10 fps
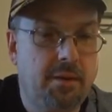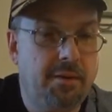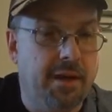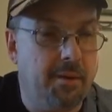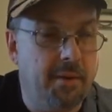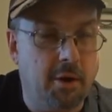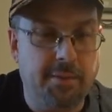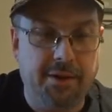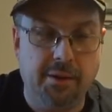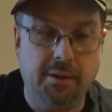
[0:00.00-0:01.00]
Now the
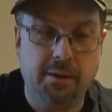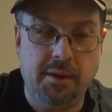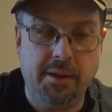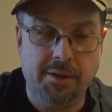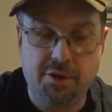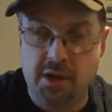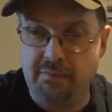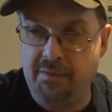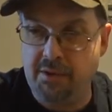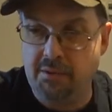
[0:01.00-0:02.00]
millimeter and the
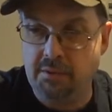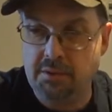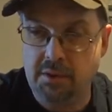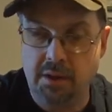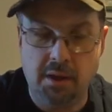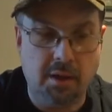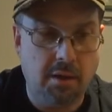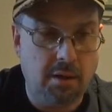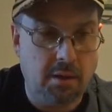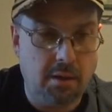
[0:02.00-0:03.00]
tri-field
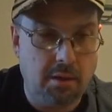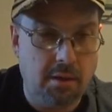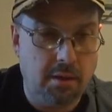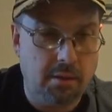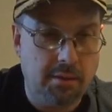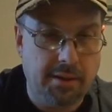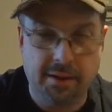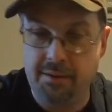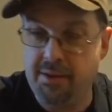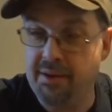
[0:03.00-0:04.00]

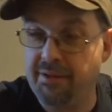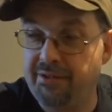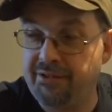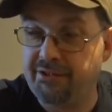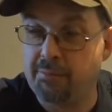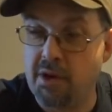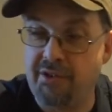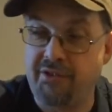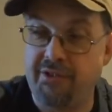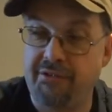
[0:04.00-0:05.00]
and the smart
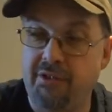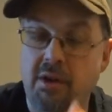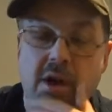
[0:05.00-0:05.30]
sensor,